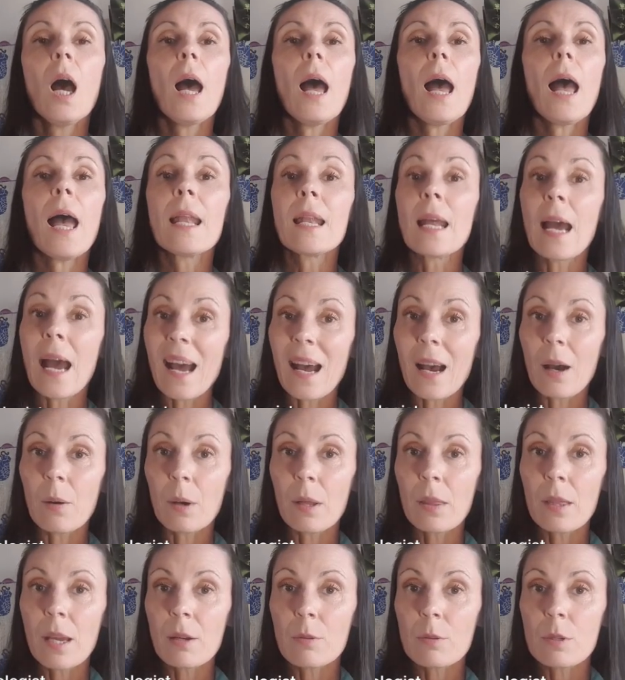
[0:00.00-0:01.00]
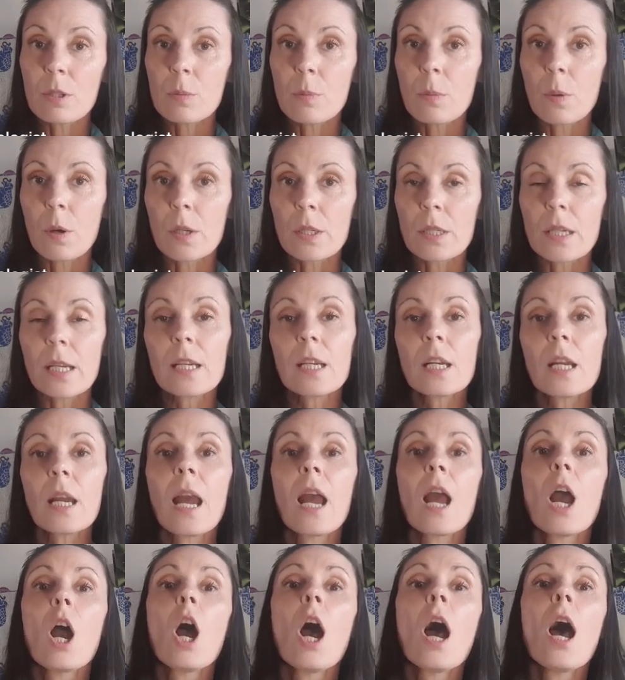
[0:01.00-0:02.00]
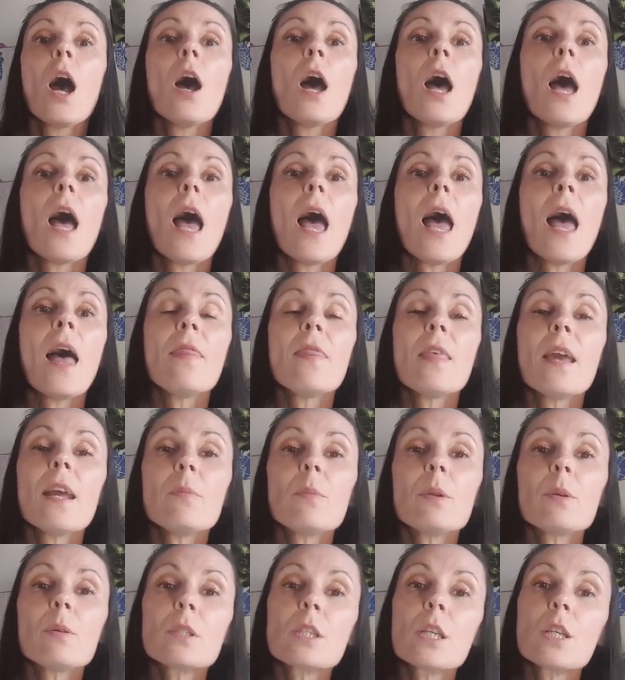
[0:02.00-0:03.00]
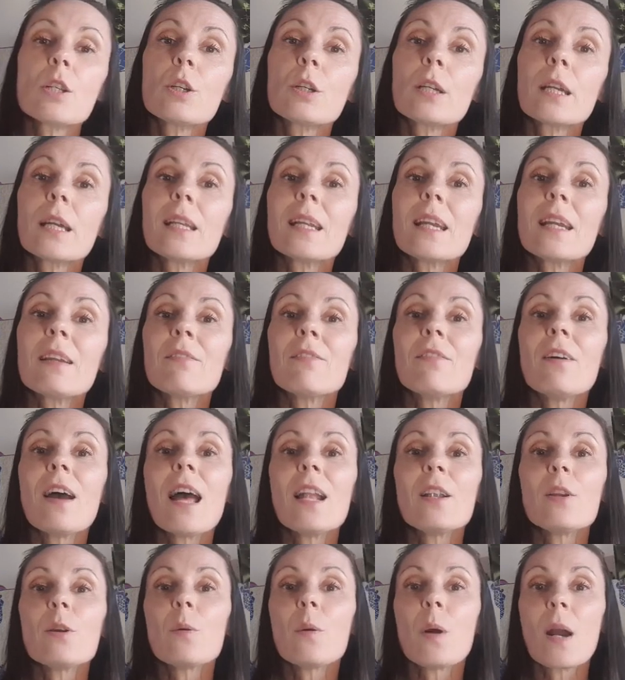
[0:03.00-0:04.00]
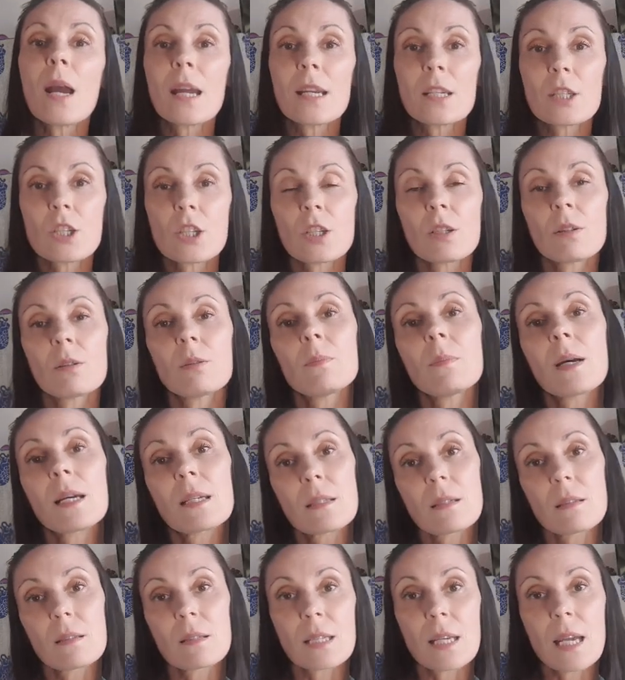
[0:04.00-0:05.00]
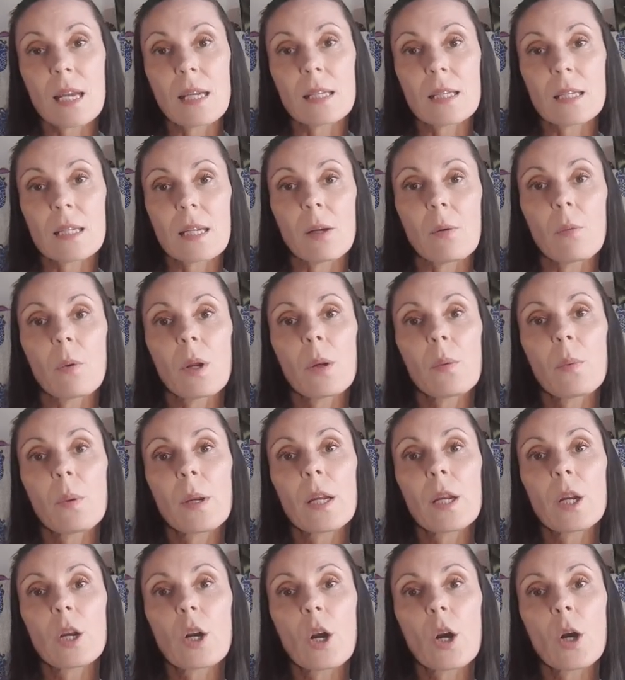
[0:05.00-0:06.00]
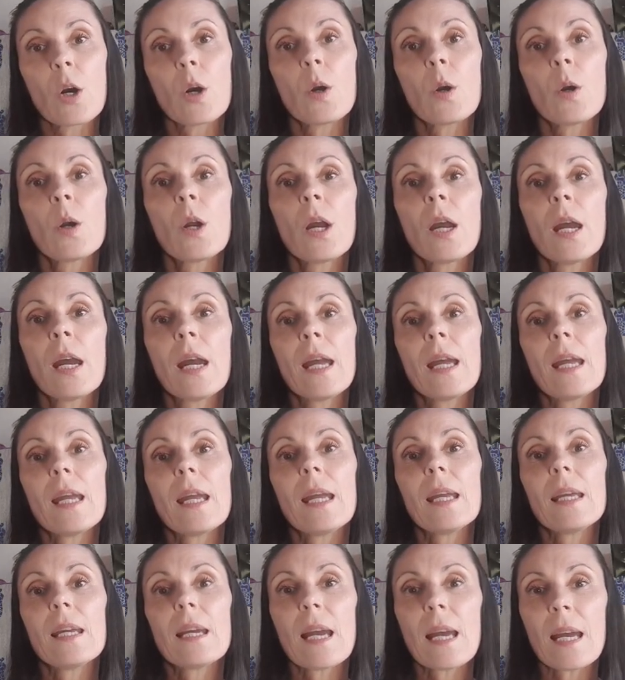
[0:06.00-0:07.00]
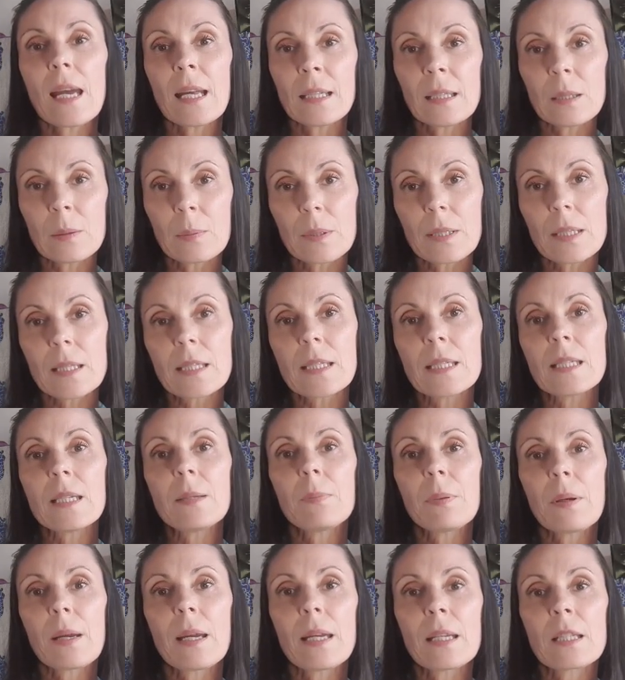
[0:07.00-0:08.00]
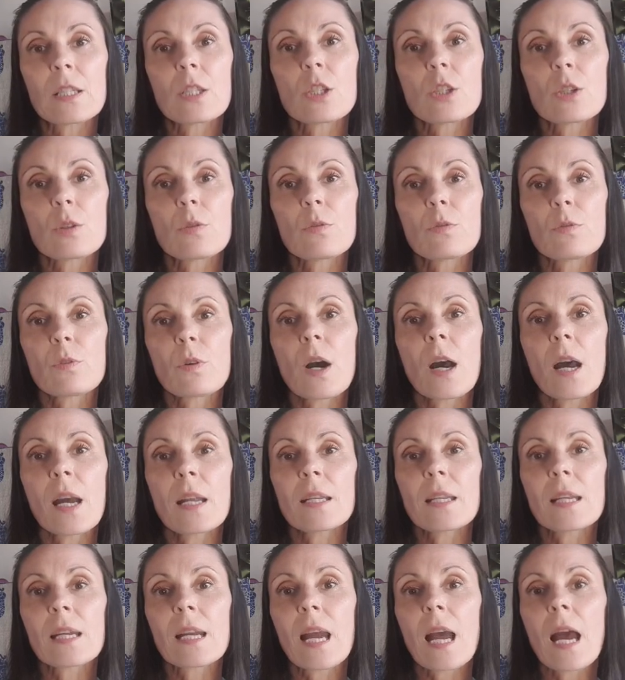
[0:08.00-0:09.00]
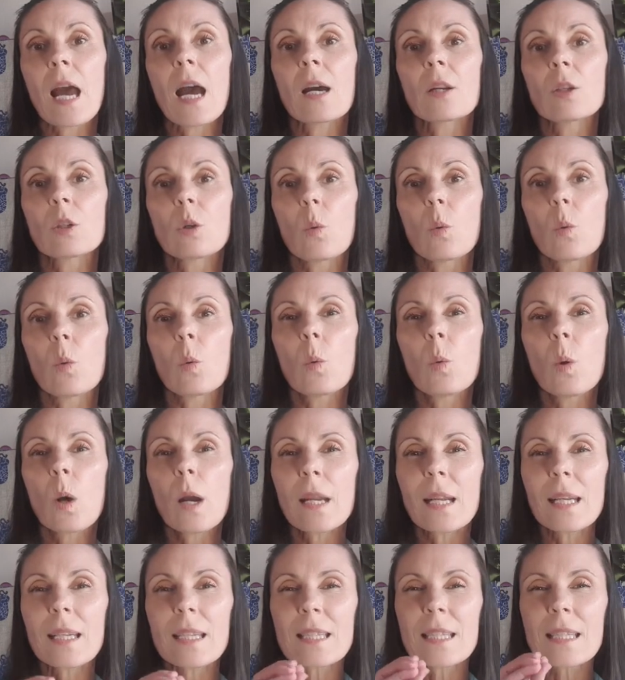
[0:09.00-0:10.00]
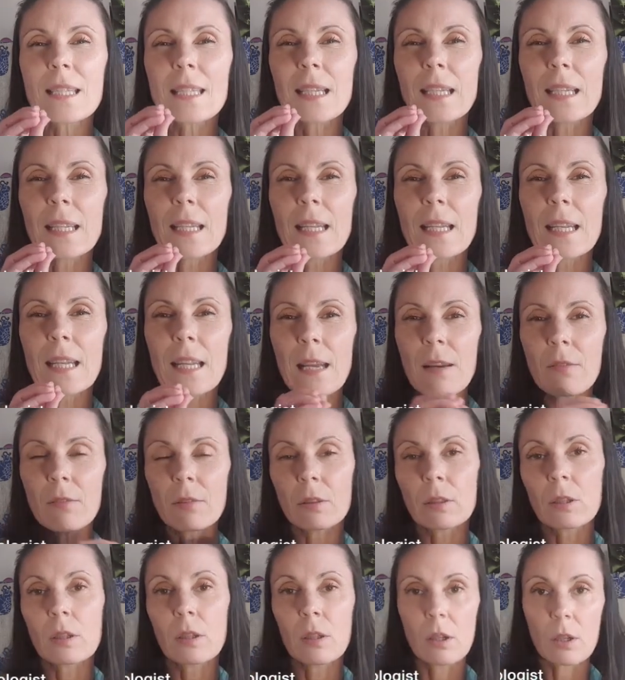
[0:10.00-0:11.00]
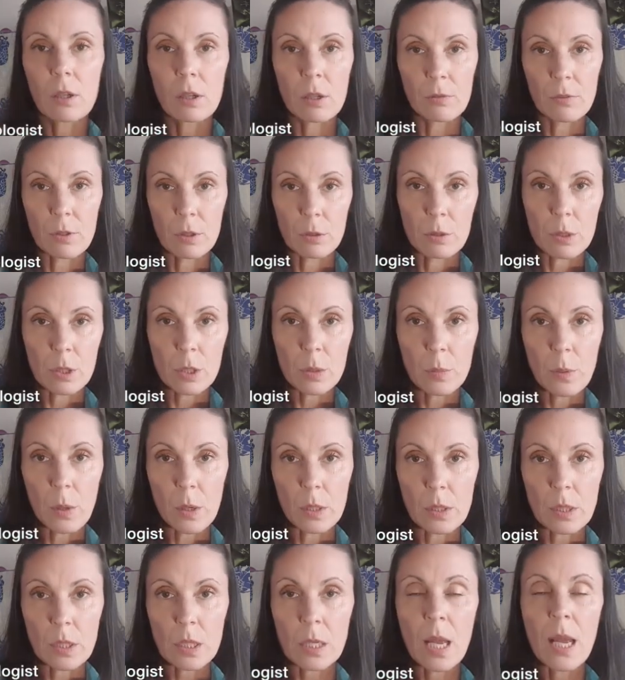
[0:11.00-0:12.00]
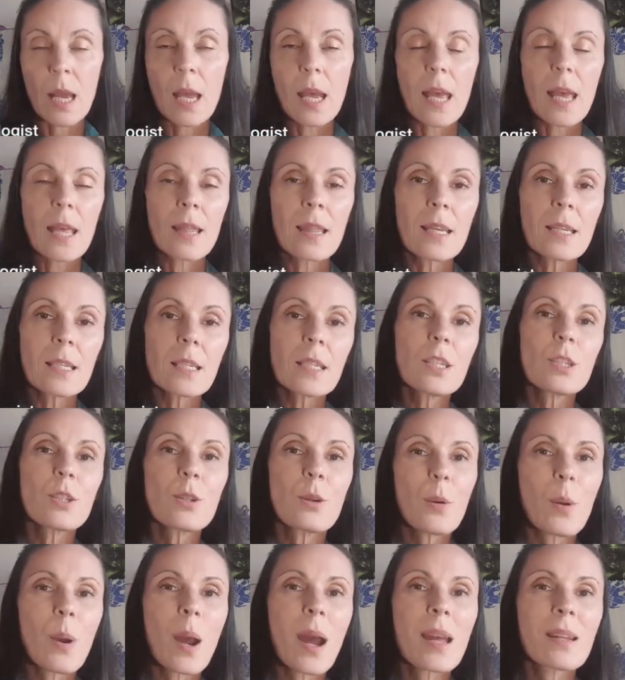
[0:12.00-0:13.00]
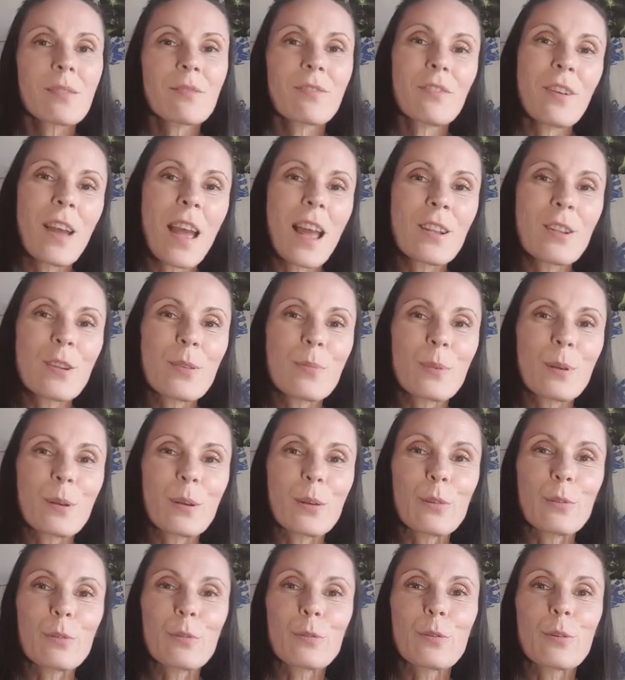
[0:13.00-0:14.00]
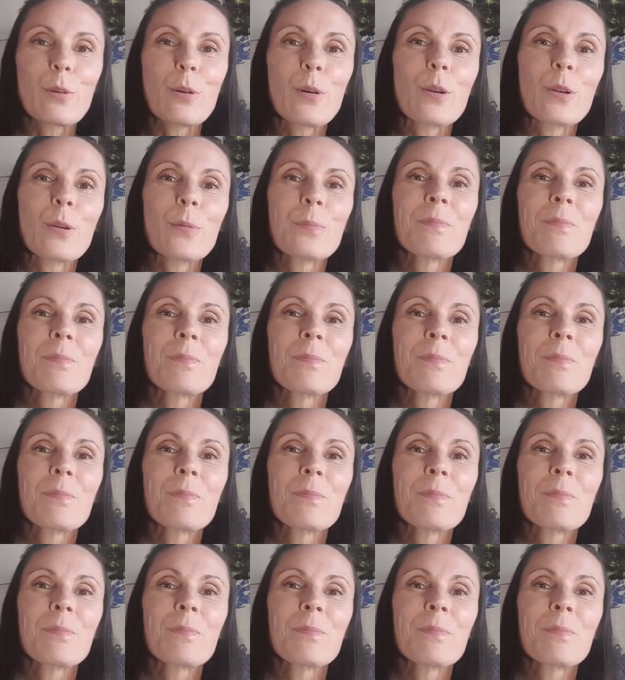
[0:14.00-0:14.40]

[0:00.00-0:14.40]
and how are they responding? And then we also look at evaluational muscle testing, where we go a little bit deeper into finding out what is the level of the response. And this is quite valuable for